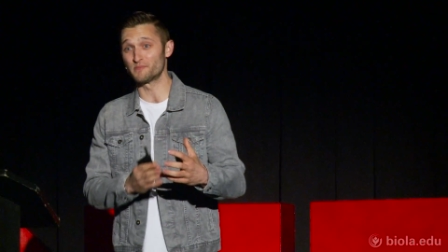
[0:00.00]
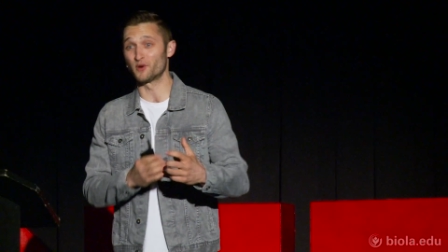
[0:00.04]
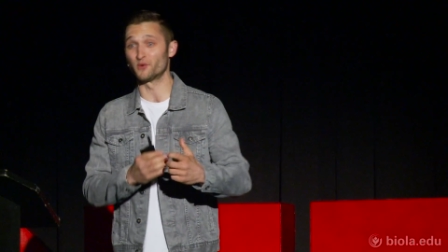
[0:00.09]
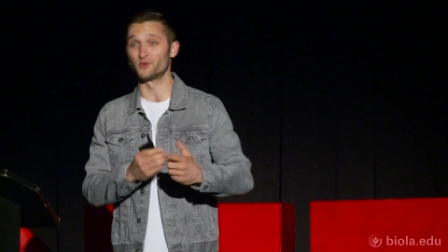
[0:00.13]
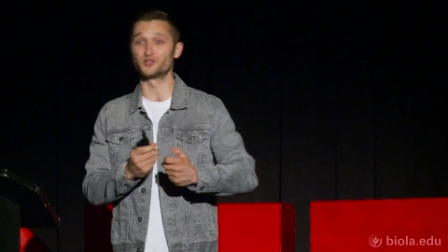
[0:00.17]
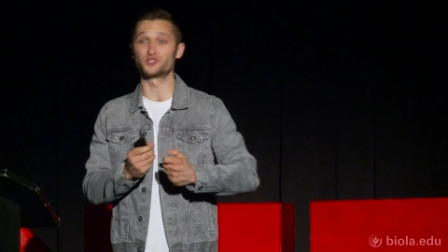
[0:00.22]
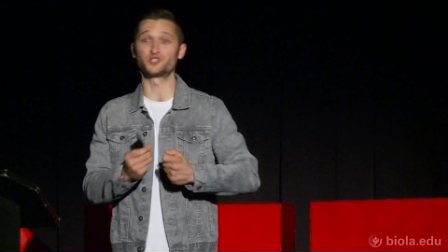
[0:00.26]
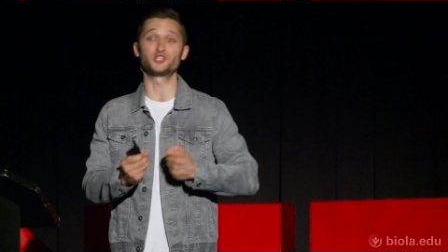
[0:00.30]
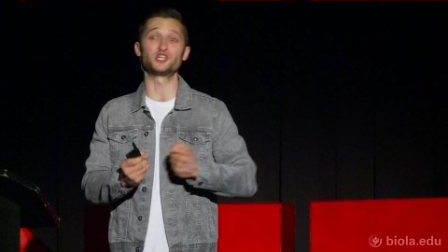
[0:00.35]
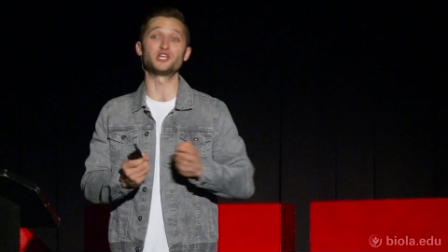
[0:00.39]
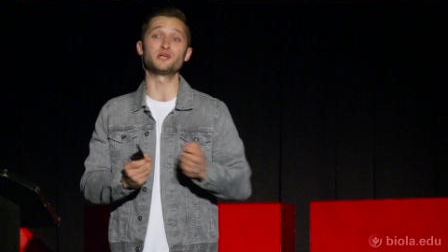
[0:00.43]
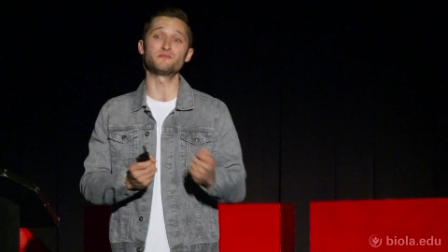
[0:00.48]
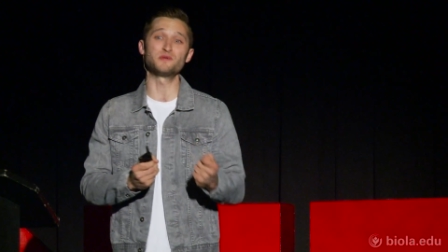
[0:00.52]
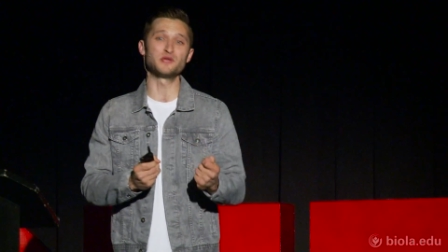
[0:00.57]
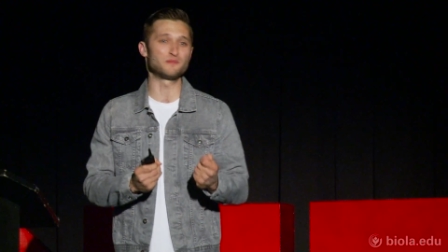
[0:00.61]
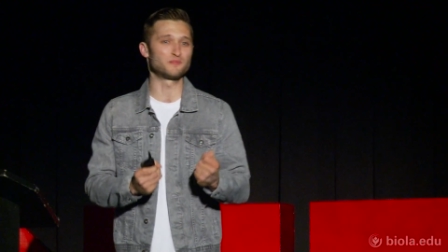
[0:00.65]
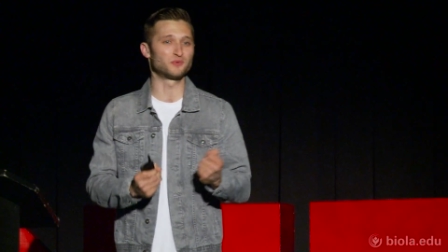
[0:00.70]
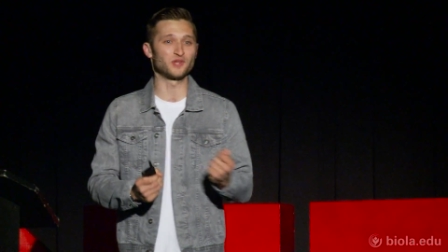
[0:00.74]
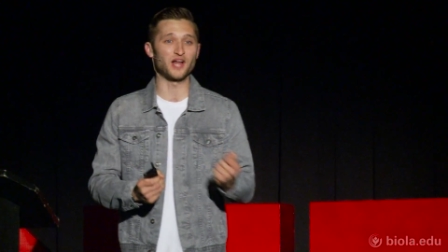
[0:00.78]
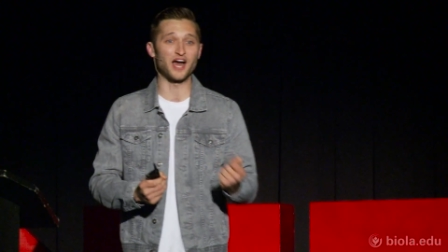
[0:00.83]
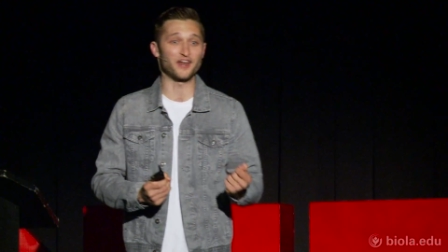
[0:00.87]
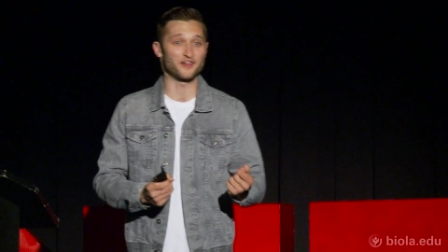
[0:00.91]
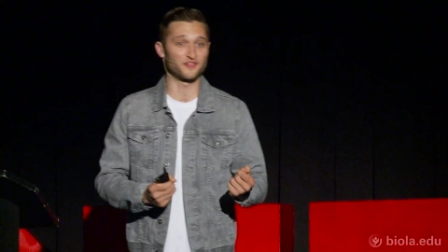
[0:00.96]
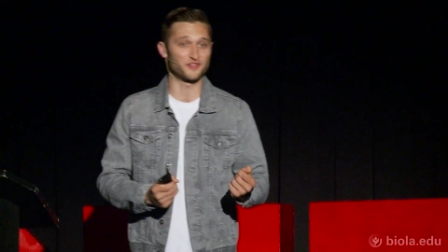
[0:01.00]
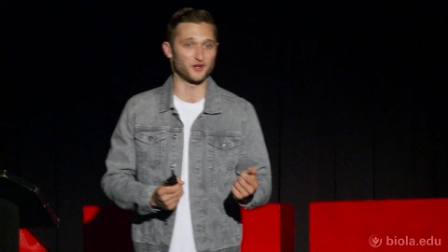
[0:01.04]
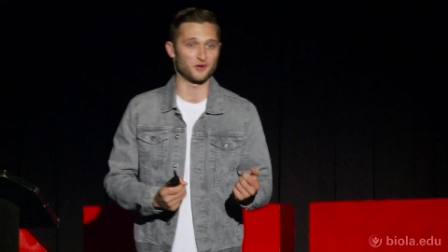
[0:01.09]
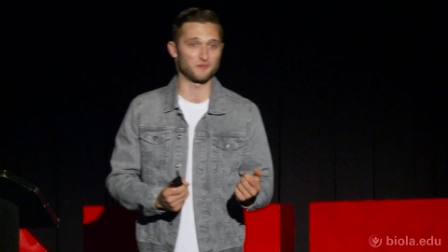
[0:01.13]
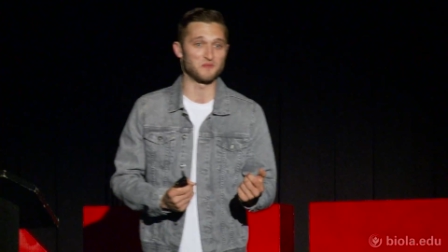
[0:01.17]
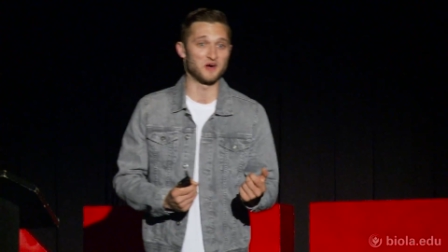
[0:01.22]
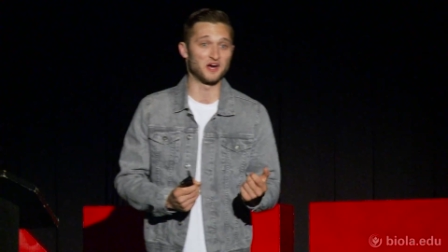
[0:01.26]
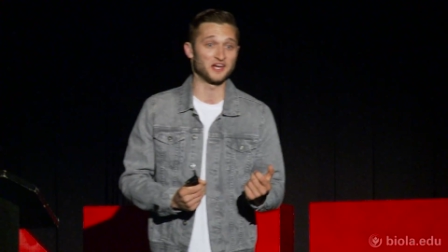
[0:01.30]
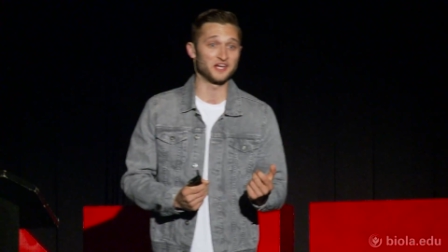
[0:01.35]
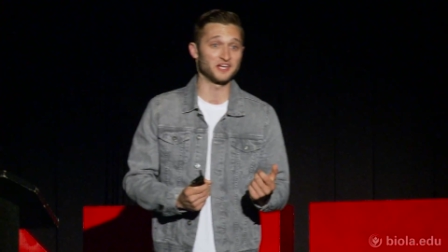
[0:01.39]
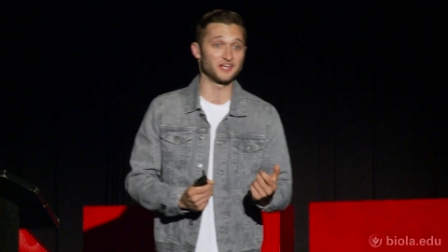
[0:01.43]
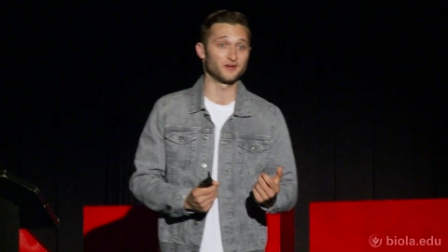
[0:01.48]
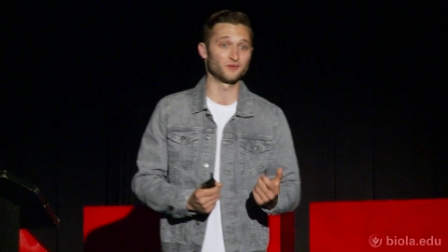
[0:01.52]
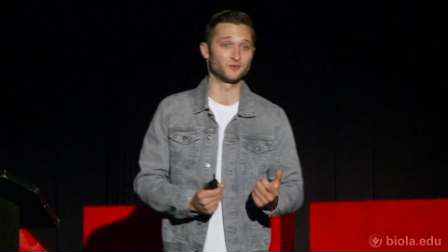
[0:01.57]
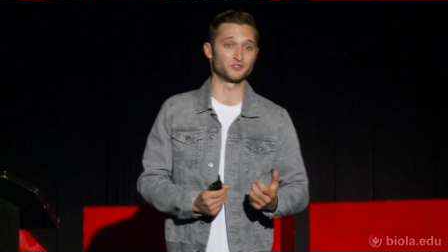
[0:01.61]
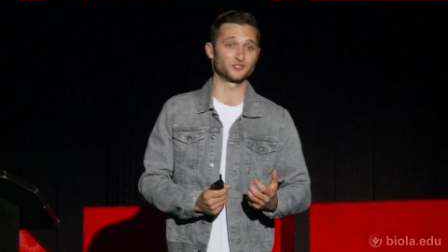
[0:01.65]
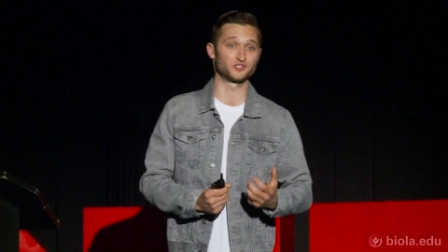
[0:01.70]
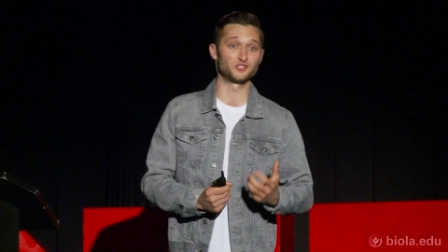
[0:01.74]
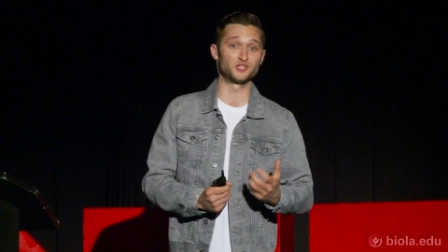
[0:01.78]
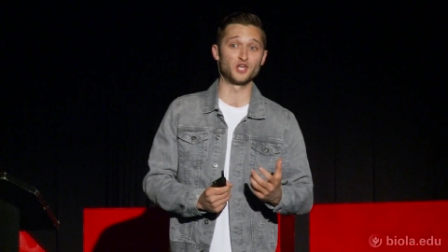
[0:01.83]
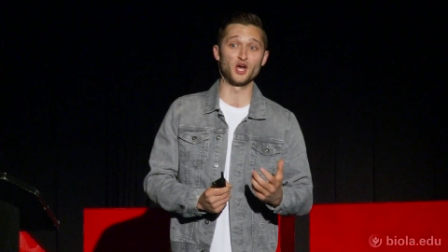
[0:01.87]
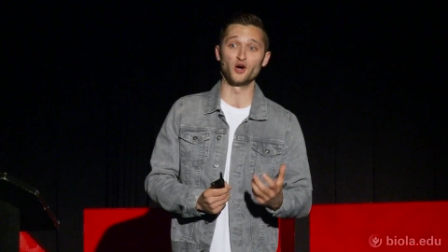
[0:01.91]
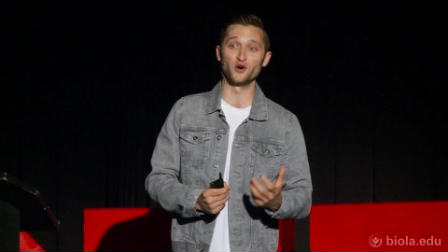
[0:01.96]
but would cheat people out of their money and
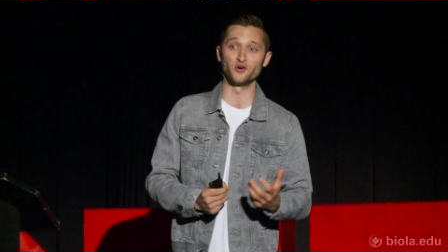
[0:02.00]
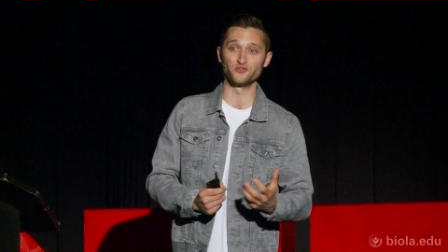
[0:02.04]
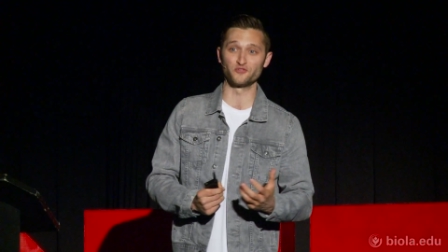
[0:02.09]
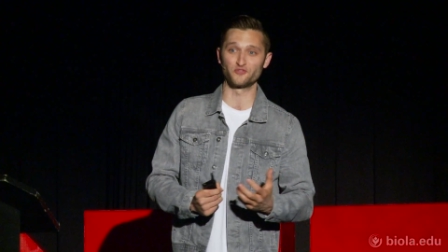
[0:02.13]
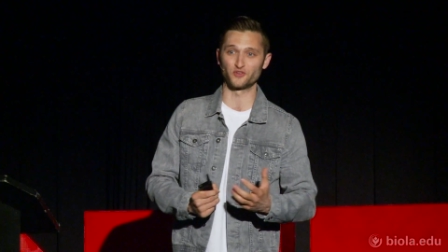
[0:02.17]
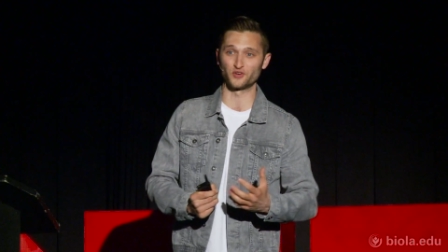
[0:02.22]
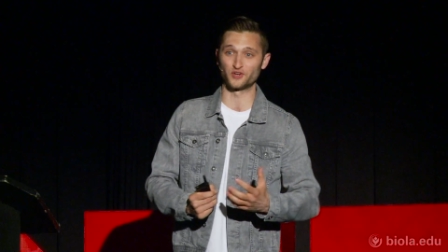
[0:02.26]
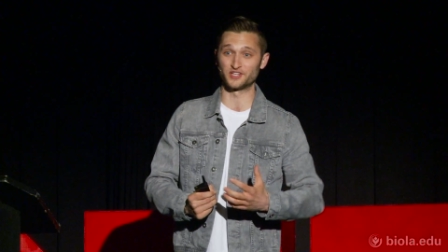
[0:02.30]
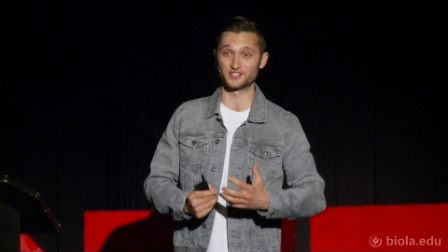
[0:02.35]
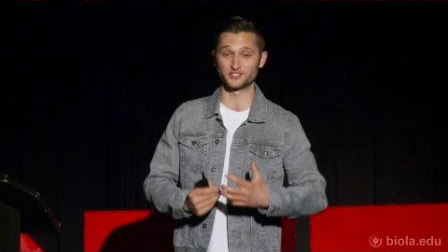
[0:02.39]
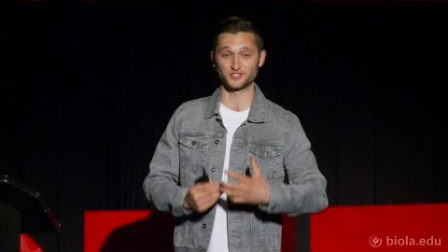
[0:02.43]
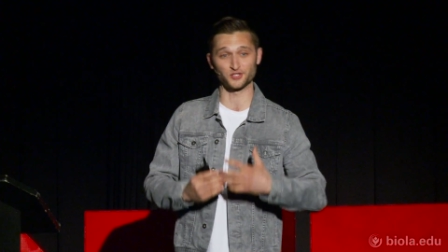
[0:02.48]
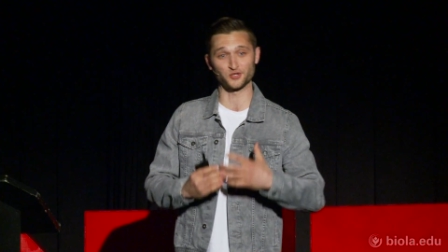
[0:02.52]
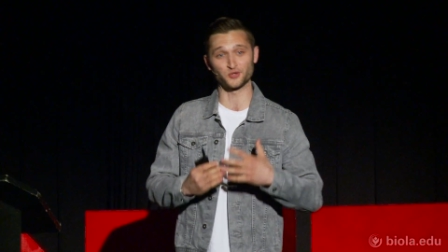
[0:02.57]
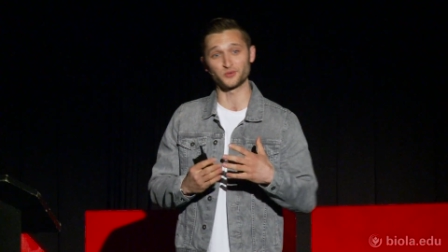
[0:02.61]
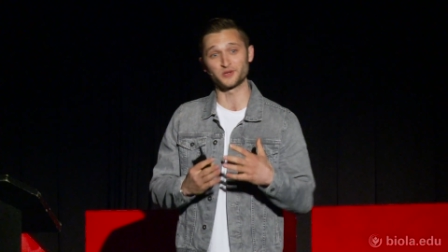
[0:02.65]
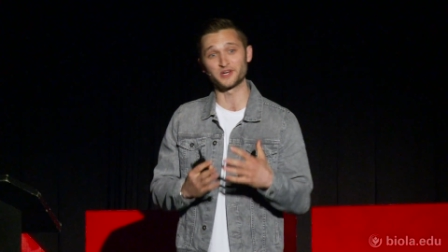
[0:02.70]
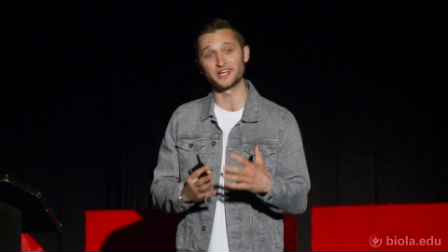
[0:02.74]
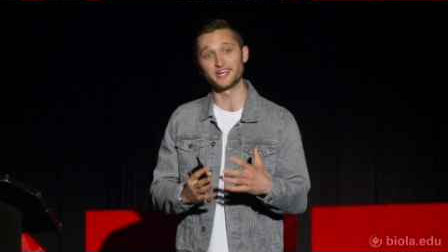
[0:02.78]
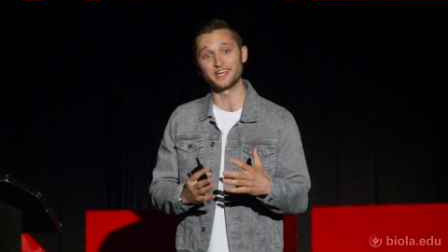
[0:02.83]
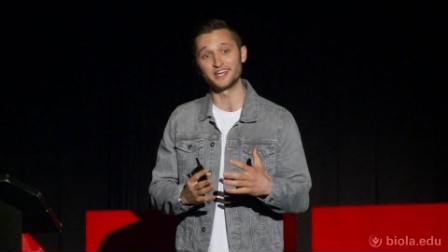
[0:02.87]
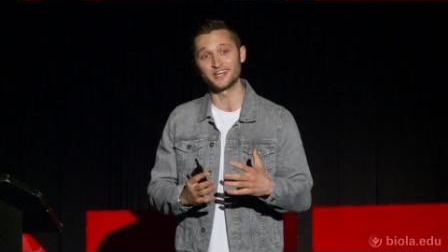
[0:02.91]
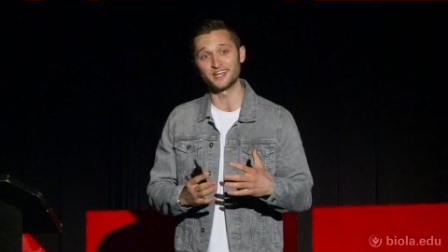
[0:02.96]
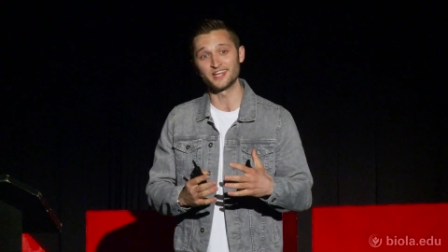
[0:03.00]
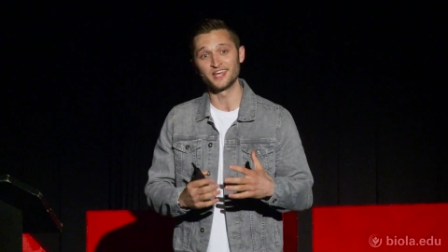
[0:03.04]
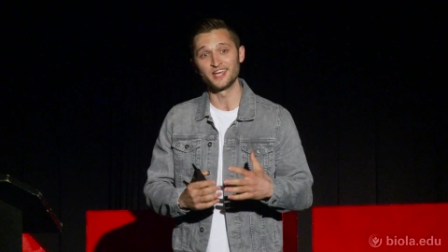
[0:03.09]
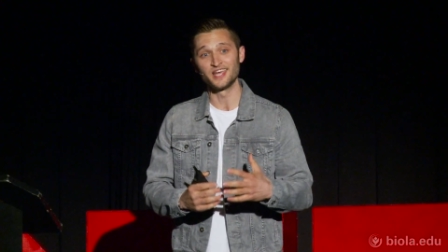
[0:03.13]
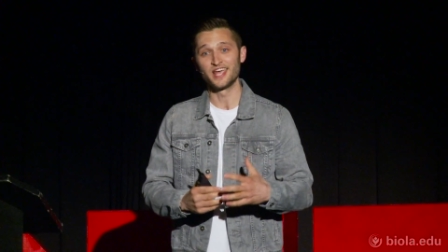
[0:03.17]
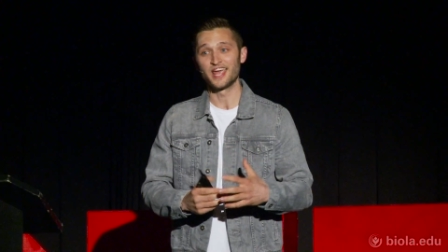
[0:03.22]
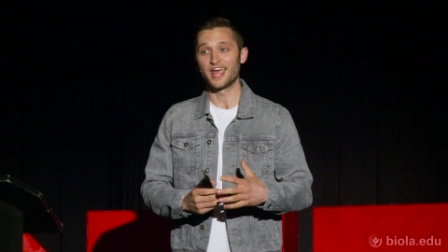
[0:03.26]
was known for his greed